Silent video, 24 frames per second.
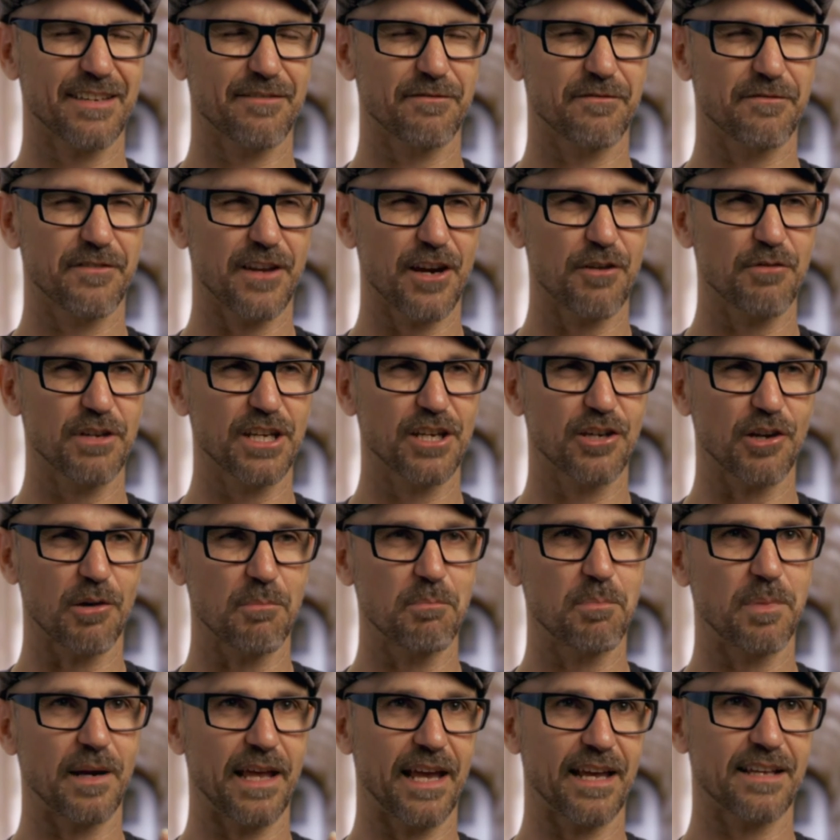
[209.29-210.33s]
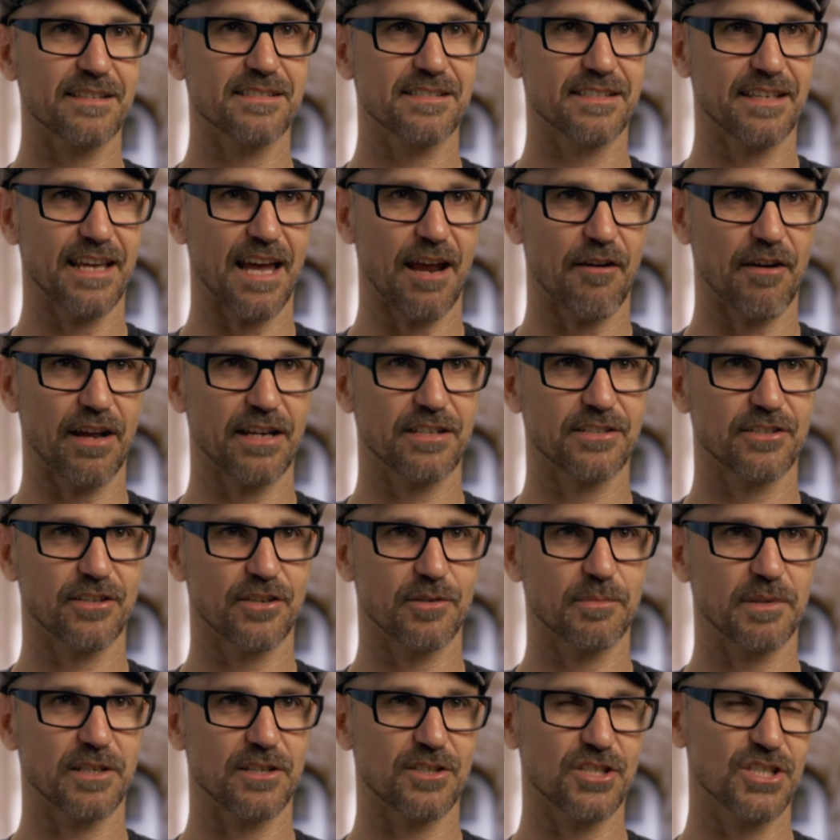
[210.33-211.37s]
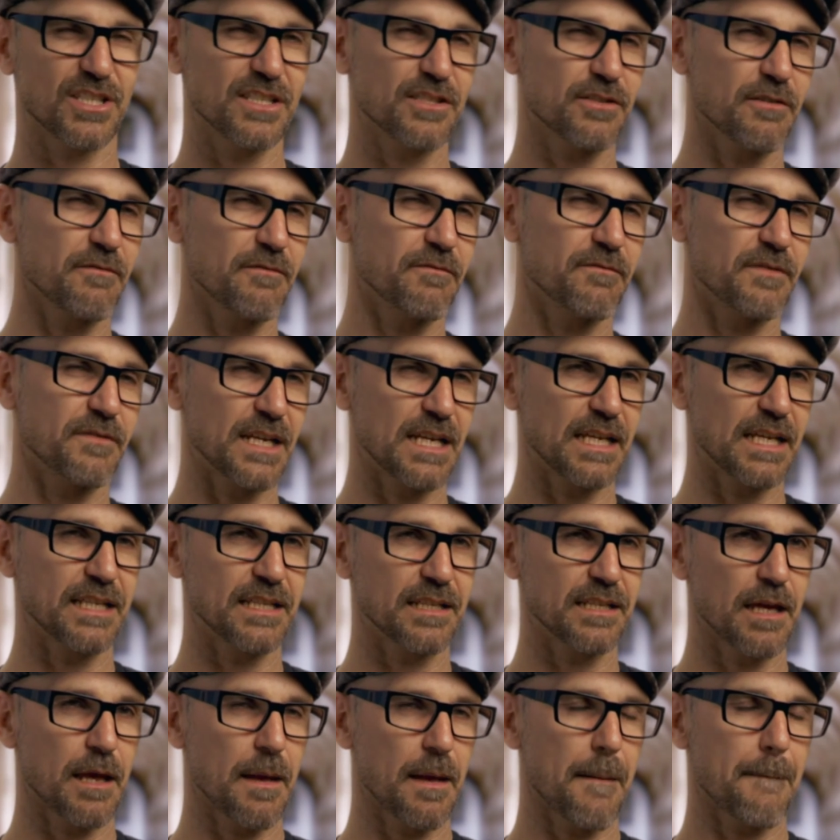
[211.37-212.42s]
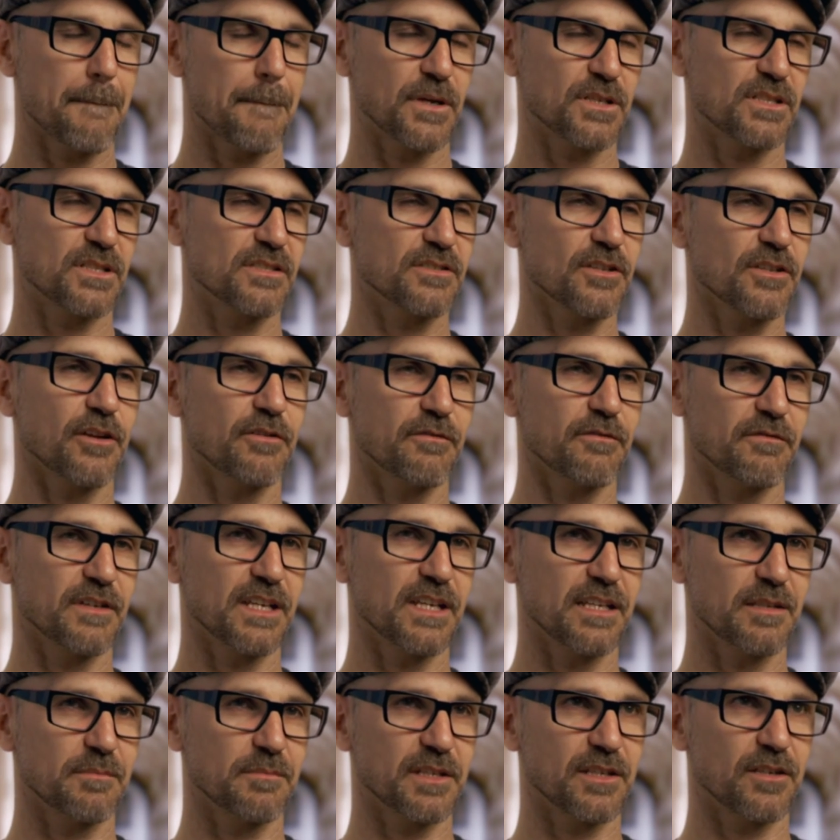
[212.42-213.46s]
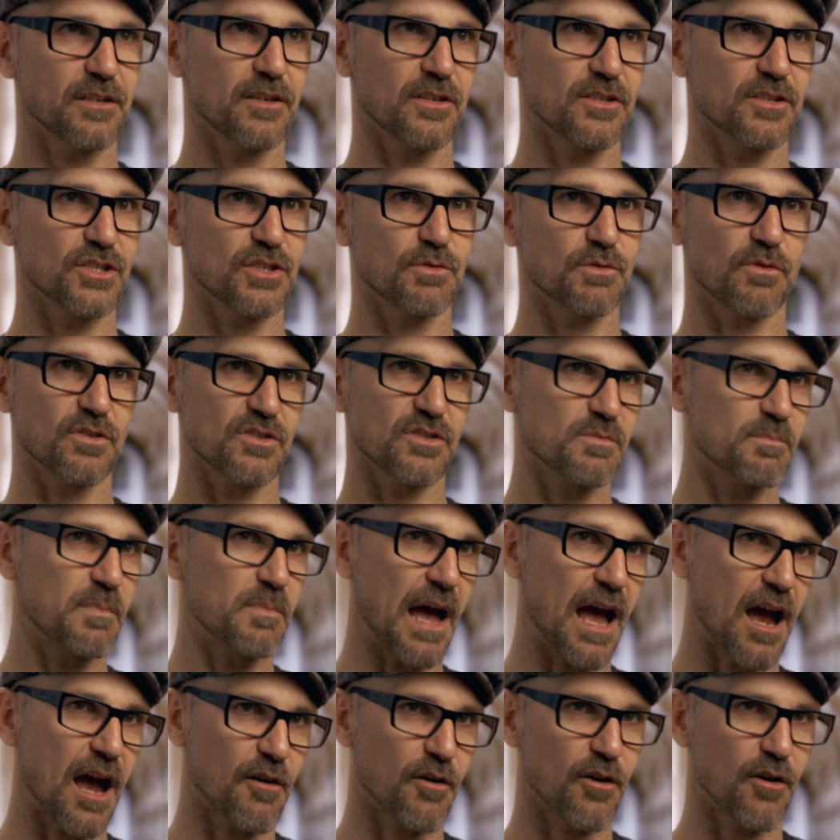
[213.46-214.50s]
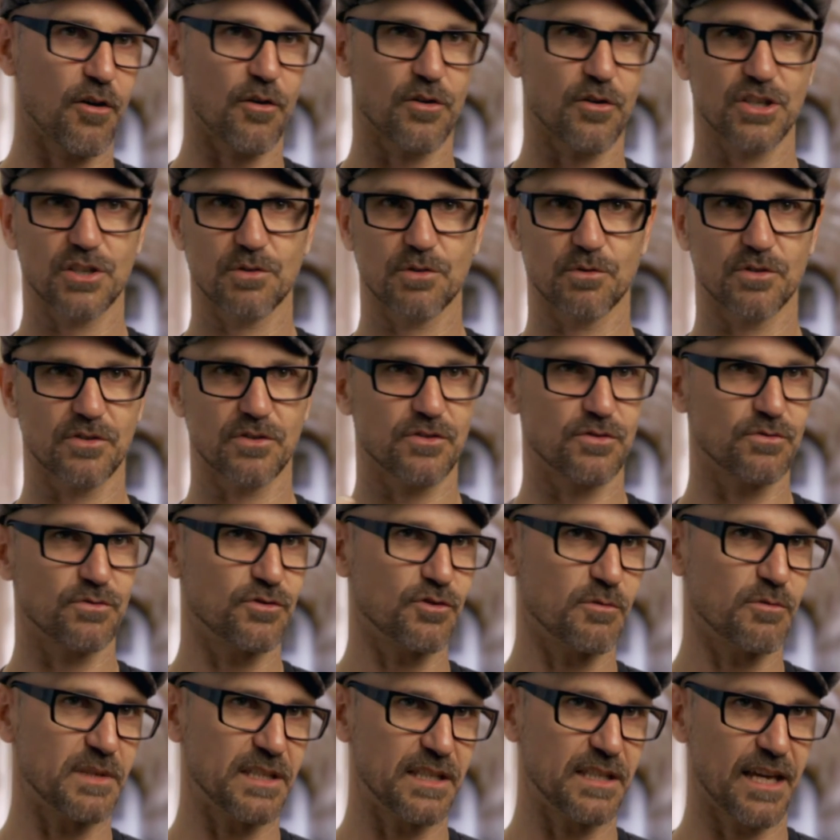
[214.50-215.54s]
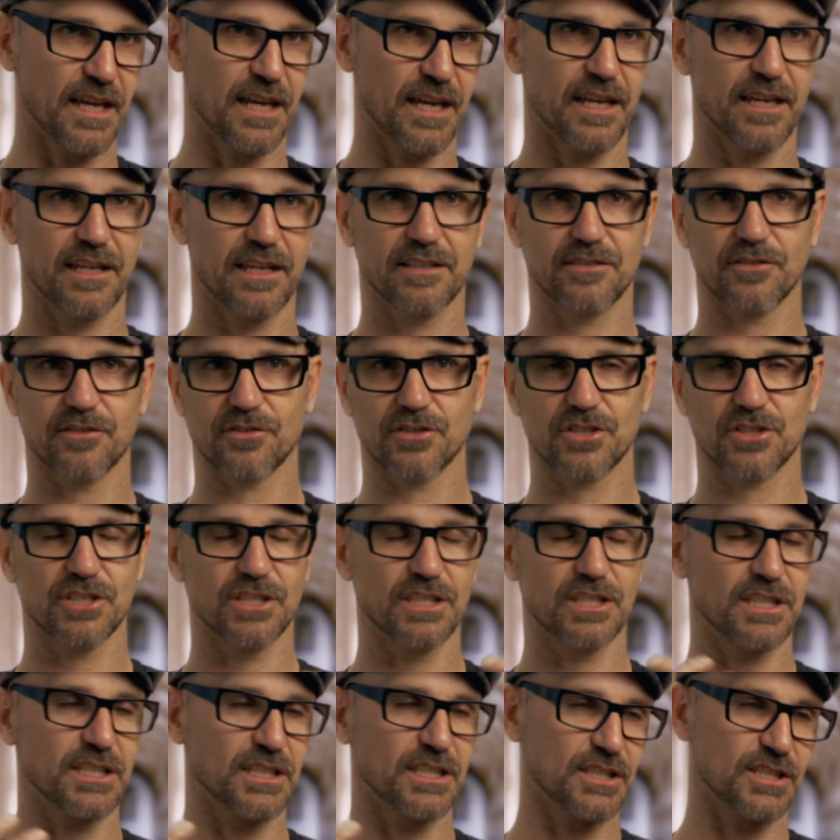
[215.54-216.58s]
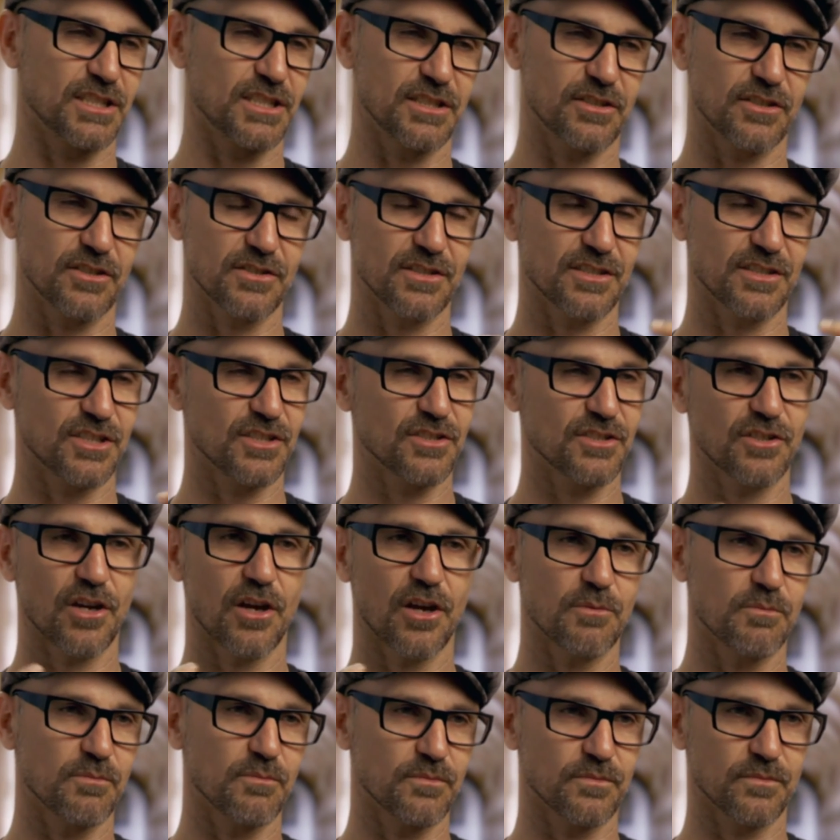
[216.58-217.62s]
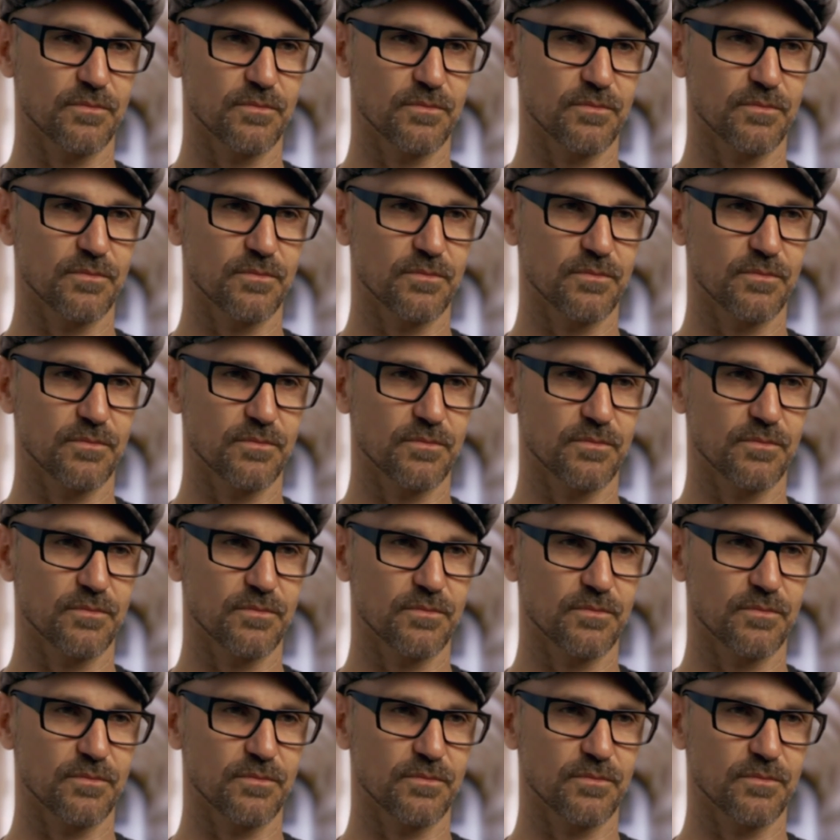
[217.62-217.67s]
very complex character because she's a villain but she's not a villain because she wants power or she wants to dominate or she she doesn't she's not